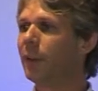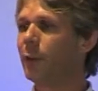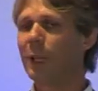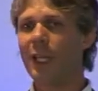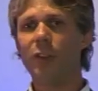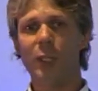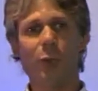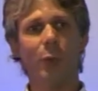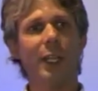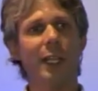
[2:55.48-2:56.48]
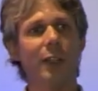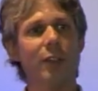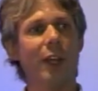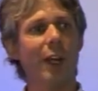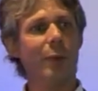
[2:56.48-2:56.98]
The place she was working at the
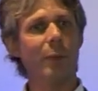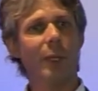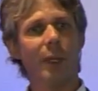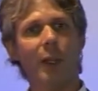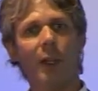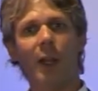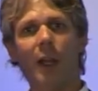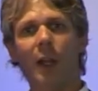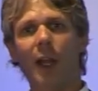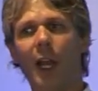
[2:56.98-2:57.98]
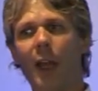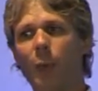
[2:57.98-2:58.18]
time uh,